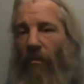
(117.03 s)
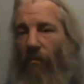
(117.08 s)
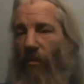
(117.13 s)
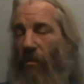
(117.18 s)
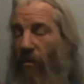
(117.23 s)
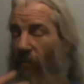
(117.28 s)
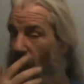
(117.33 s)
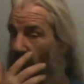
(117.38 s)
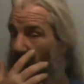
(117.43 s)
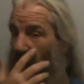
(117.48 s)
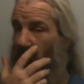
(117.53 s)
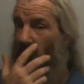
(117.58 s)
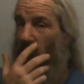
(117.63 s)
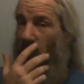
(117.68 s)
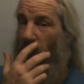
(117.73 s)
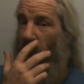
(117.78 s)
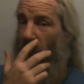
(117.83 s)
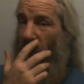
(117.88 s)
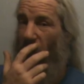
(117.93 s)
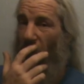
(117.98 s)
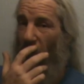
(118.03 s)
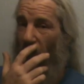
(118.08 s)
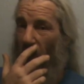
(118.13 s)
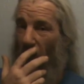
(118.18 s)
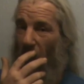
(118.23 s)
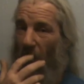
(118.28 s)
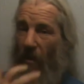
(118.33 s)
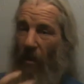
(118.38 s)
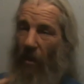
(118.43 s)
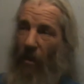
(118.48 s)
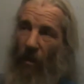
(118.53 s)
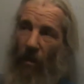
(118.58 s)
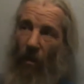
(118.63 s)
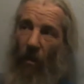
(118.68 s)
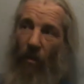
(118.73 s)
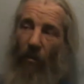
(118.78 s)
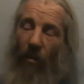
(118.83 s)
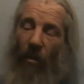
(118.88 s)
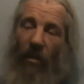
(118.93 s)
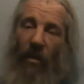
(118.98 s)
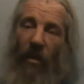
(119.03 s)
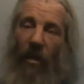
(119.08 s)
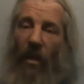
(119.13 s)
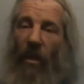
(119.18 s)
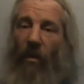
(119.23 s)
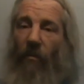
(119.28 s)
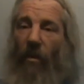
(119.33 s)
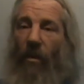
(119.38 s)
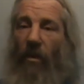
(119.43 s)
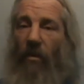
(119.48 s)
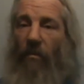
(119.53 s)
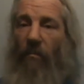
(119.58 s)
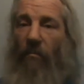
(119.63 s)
which I've never used before, and a lot of them are the Kiwi,